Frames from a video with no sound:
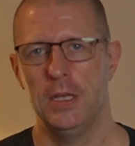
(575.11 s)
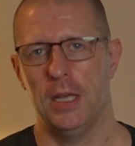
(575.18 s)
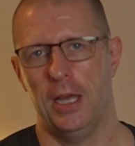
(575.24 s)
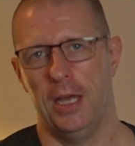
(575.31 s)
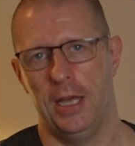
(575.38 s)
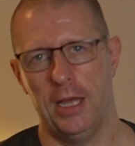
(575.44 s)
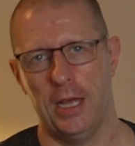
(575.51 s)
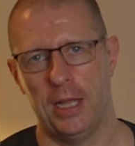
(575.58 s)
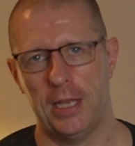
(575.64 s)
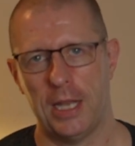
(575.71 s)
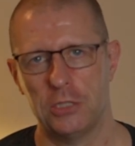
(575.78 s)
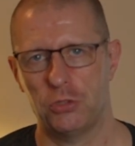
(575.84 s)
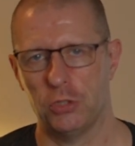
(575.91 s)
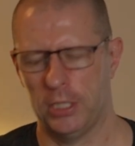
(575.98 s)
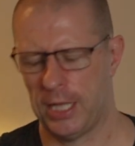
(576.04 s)
And
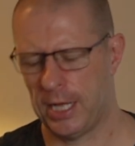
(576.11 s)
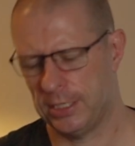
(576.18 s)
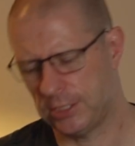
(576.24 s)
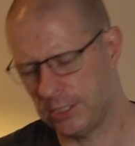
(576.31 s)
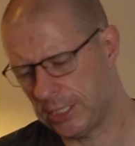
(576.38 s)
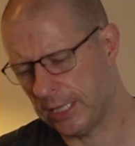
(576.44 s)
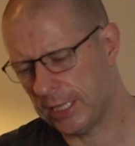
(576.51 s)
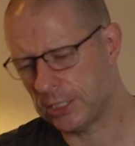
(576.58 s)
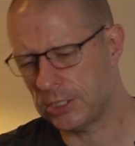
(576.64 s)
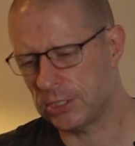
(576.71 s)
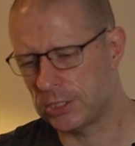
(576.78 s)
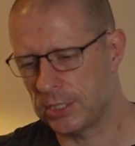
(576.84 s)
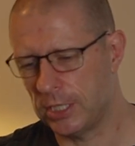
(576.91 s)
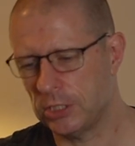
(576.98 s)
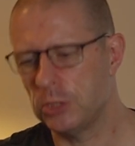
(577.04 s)
naturally that, as I said, this
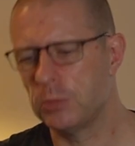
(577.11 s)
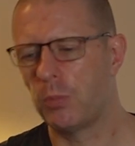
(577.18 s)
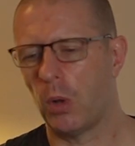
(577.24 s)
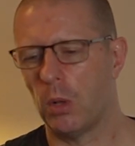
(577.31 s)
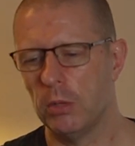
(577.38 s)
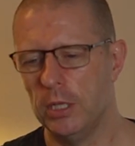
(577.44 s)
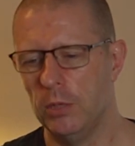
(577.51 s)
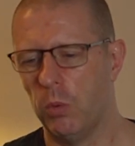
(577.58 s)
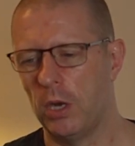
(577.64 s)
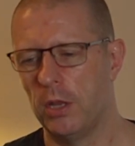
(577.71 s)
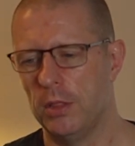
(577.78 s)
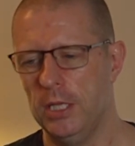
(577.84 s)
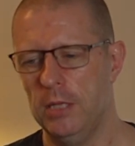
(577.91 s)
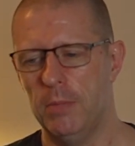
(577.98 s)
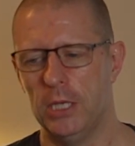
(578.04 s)
is probably one
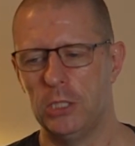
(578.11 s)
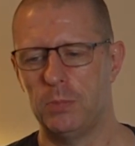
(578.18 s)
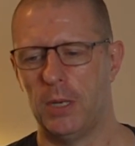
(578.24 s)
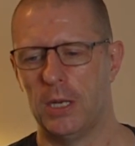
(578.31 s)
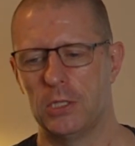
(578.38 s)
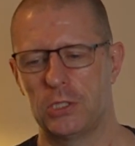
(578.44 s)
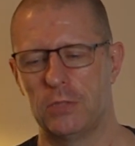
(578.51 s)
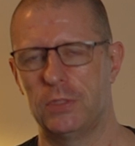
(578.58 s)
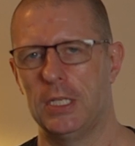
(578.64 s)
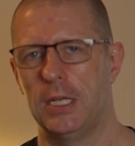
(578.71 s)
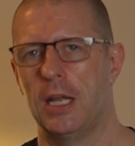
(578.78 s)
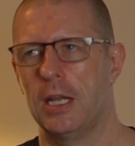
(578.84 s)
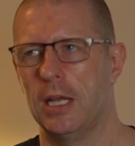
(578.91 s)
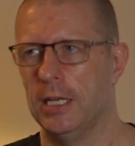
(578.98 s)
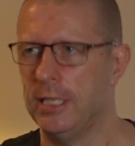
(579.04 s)
of the best parts of
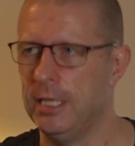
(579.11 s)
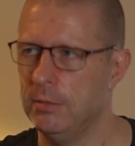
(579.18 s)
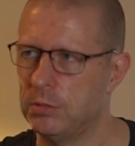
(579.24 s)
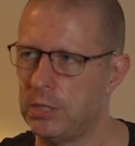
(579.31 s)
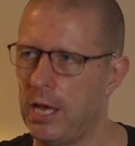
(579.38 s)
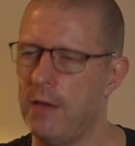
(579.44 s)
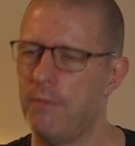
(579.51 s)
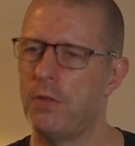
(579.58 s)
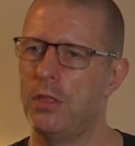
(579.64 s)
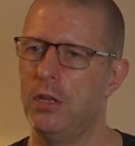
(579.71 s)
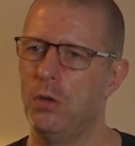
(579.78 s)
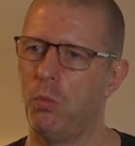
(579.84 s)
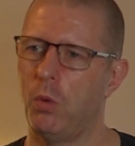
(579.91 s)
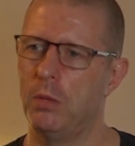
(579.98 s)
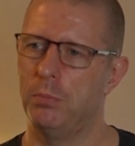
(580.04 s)
Tonara. It keeps
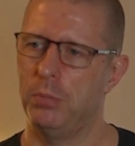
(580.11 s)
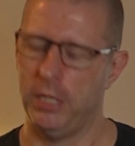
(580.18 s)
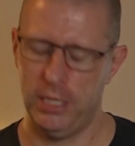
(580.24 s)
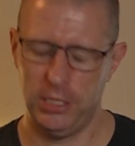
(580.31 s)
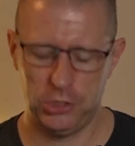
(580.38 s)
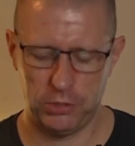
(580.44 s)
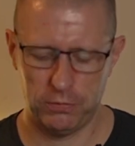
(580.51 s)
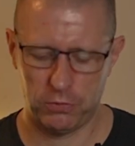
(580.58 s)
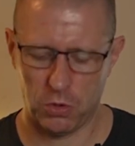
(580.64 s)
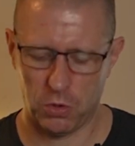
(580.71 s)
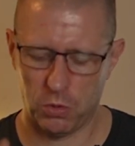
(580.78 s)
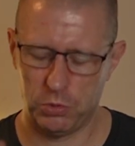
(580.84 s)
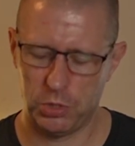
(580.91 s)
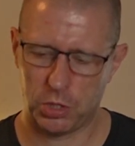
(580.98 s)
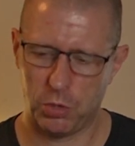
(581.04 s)
everything in one place. You've got
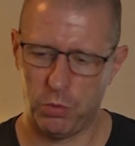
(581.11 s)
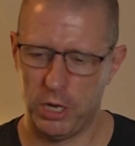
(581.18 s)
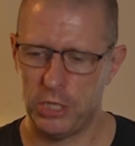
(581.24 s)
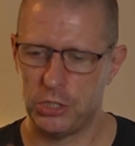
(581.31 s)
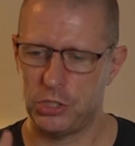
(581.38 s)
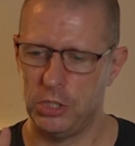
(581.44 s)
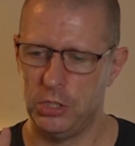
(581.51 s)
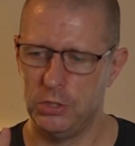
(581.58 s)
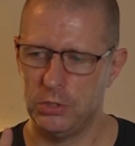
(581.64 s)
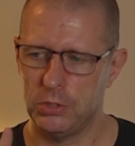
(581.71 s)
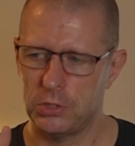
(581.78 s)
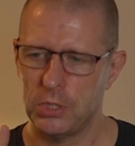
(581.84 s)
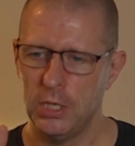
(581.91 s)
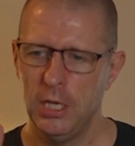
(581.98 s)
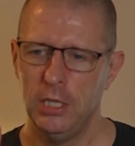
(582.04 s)
all your
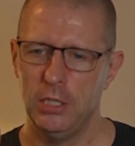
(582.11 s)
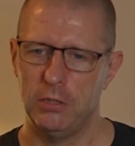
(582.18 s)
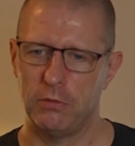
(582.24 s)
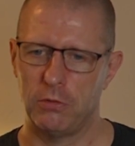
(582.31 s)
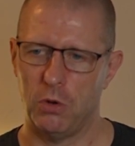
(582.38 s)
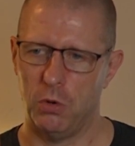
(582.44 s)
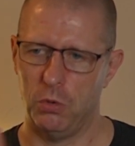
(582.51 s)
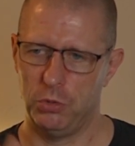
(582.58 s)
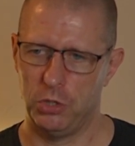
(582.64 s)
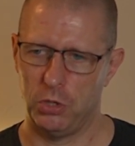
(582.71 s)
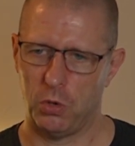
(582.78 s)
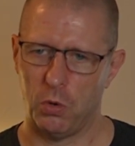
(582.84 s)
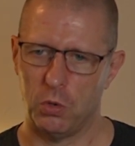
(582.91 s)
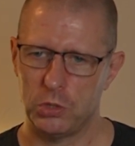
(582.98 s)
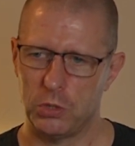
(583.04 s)
questions, you've got all
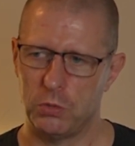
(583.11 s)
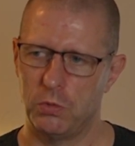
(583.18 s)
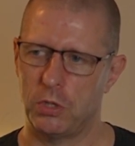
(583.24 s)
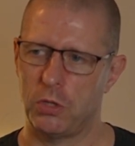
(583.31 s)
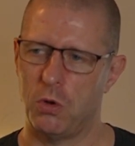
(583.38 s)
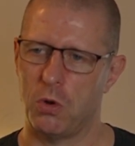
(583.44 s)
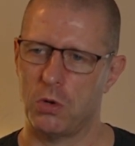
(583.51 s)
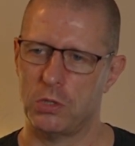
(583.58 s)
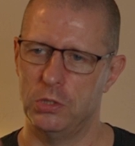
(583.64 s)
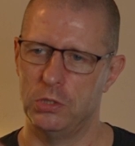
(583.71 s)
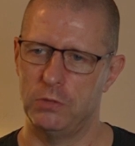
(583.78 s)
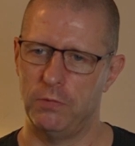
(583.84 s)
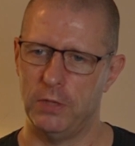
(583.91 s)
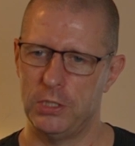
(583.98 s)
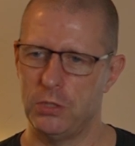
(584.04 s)
your audio
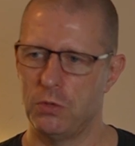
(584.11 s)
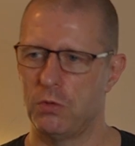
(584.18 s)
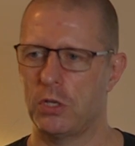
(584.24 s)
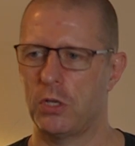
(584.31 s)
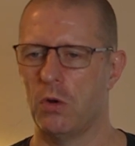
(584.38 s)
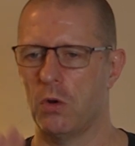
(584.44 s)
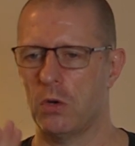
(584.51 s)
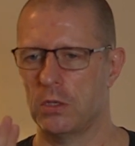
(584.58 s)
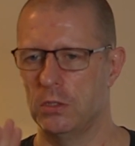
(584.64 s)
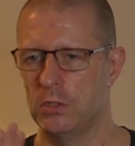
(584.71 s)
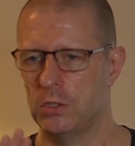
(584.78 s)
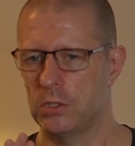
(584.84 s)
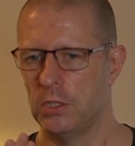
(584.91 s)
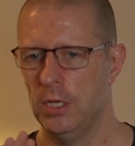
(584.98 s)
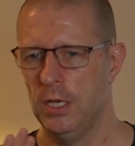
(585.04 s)
recordings, video
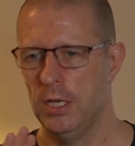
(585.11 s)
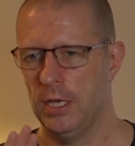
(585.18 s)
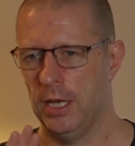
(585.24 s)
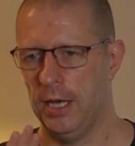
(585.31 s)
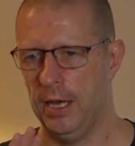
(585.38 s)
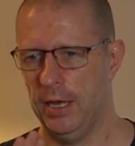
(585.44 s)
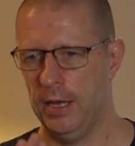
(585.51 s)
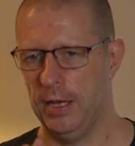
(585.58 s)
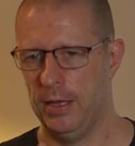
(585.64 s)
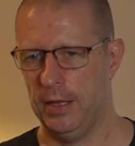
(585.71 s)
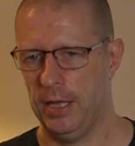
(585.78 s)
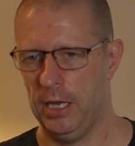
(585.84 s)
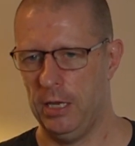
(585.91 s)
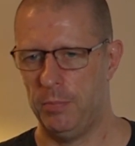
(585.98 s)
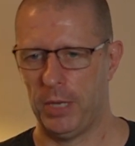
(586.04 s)
recordings,
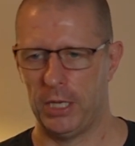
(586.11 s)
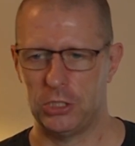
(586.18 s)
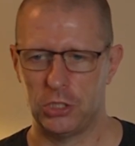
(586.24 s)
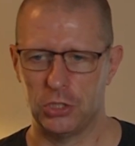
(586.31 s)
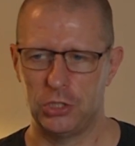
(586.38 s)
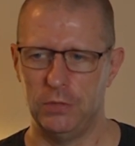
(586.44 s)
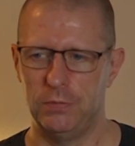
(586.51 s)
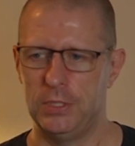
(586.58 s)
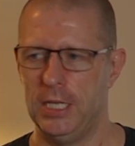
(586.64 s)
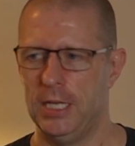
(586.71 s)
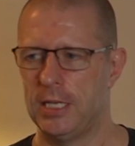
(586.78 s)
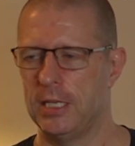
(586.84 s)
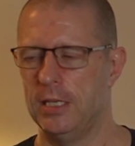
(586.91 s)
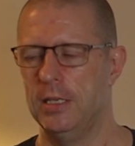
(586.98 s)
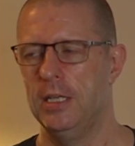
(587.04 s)
any pictures you've
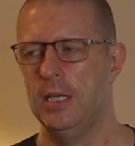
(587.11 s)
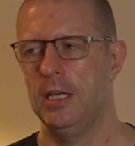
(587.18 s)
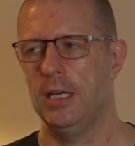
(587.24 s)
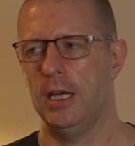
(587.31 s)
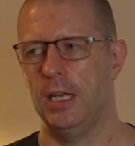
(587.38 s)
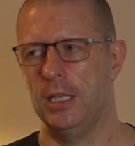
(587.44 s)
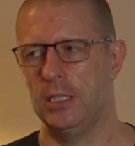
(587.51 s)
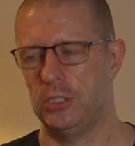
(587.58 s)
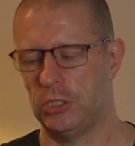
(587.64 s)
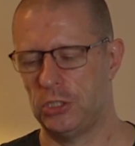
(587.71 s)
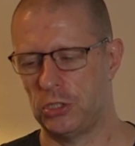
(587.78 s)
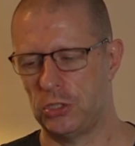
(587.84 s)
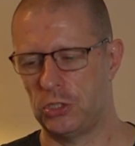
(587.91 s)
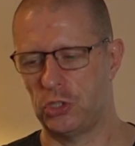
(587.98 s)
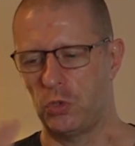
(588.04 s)
taken, and it
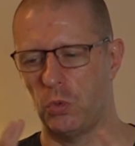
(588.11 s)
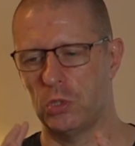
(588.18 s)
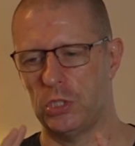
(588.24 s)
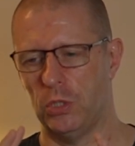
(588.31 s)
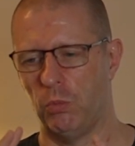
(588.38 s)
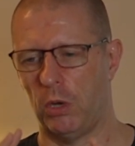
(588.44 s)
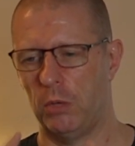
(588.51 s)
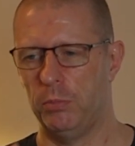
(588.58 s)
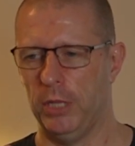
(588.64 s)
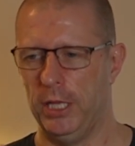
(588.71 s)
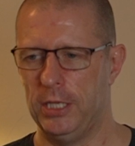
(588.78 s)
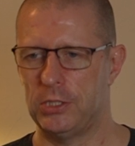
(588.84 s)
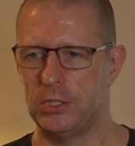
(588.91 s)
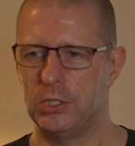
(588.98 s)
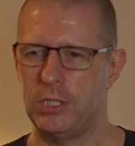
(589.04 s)
just stores it in one
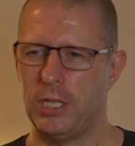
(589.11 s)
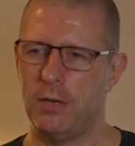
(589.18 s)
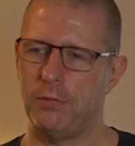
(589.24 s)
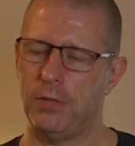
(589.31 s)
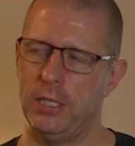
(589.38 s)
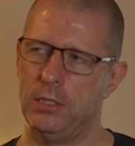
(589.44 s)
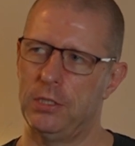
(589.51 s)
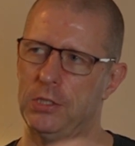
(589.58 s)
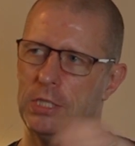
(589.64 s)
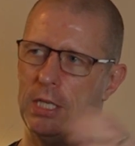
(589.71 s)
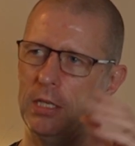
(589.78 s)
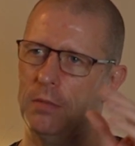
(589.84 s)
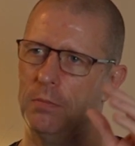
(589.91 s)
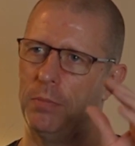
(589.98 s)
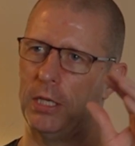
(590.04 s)
place. Instead of like
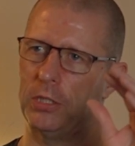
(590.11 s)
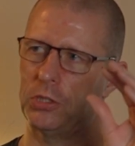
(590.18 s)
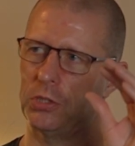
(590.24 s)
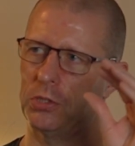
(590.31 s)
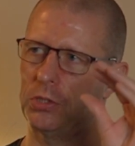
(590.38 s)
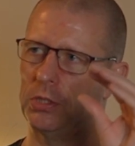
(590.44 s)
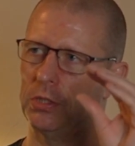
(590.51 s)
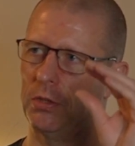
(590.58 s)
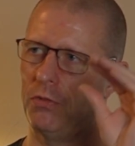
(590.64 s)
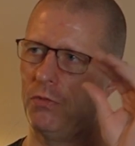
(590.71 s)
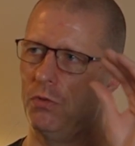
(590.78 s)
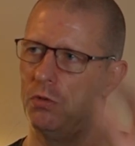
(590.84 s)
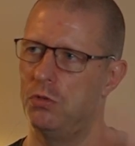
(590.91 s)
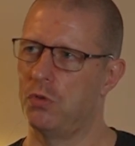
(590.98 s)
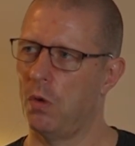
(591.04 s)
sending pictures
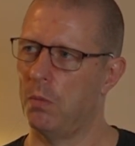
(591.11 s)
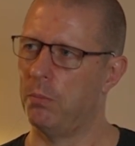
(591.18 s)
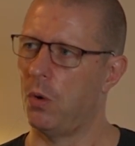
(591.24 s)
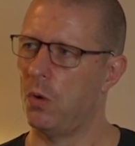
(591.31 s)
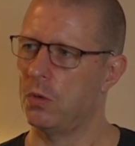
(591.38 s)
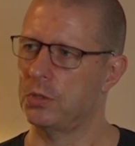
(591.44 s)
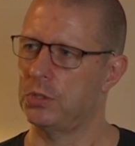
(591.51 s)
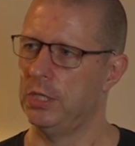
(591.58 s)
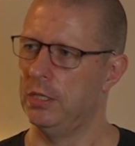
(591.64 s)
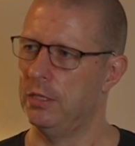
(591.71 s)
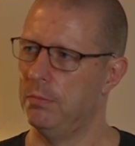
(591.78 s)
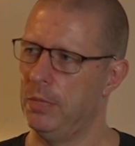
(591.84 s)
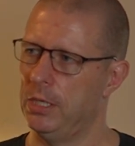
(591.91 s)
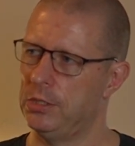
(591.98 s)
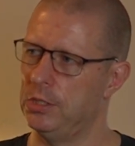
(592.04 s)
through Dropbox,
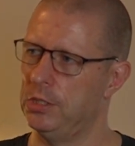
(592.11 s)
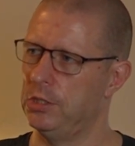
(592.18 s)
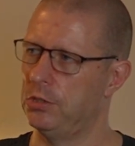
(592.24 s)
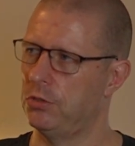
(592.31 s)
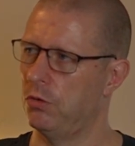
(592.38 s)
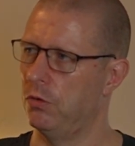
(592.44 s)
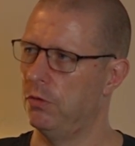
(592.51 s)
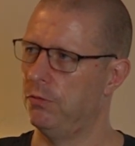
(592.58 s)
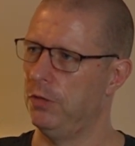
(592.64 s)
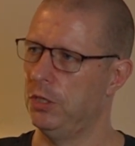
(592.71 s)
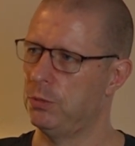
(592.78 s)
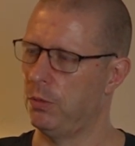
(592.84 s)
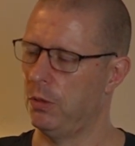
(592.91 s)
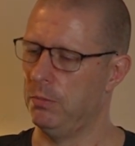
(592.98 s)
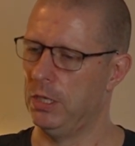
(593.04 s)
sending messages through
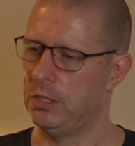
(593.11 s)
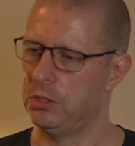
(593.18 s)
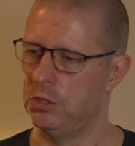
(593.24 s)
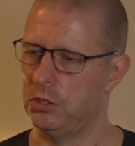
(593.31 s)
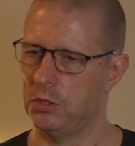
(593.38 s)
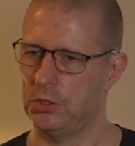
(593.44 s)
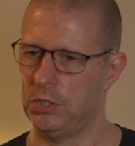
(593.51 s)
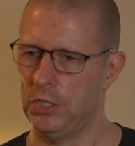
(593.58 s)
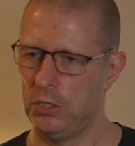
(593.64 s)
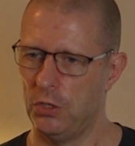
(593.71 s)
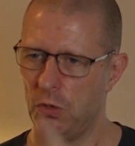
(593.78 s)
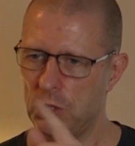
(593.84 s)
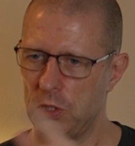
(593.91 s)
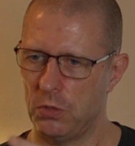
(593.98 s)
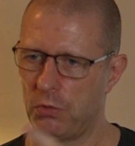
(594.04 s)
Facebook Messenger, sending
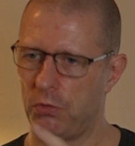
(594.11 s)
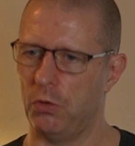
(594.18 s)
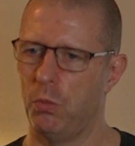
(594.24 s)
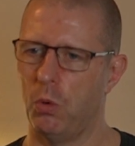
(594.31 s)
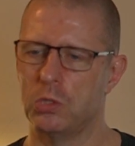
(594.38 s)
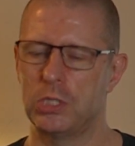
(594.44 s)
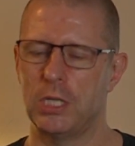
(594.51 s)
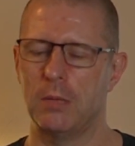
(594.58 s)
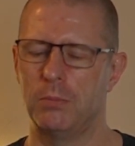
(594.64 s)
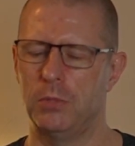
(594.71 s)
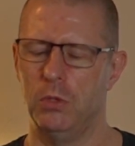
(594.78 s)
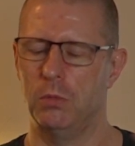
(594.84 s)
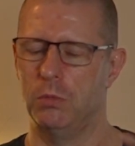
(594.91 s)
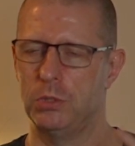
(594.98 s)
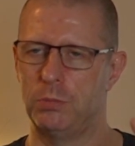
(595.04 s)
audio through WhatsApp,
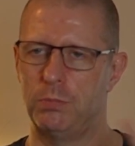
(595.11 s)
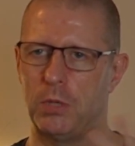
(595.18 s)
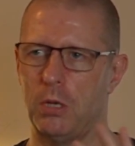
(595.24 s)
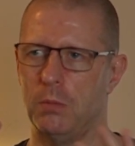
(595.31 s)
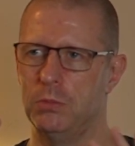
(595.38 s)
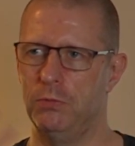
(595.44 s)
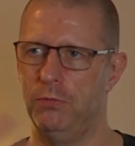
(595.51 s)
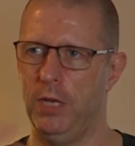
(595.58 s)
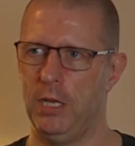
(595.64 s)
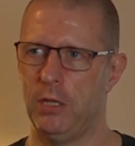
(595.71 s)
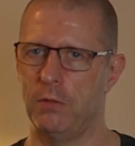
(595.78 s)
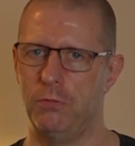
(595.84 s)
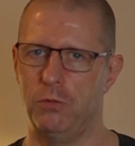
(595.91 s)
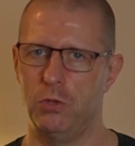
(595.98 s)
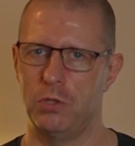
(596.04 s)
which becomes very
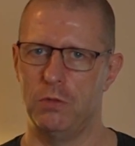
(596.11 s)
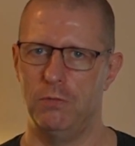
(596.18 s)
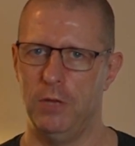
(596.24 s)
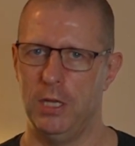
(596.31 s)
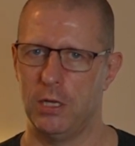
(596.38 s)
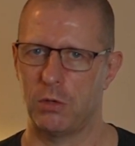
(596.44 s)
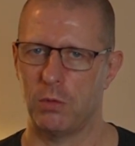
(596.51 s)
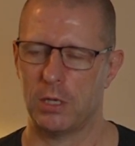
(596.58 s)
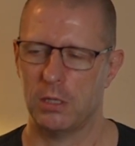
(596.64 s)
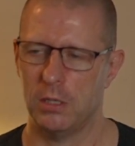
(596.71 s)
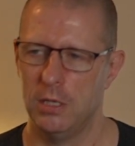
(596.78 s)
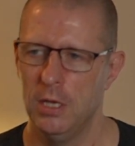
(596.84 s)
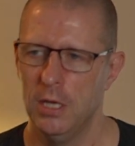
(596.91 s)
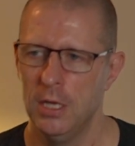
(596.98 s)
confusing very quickly.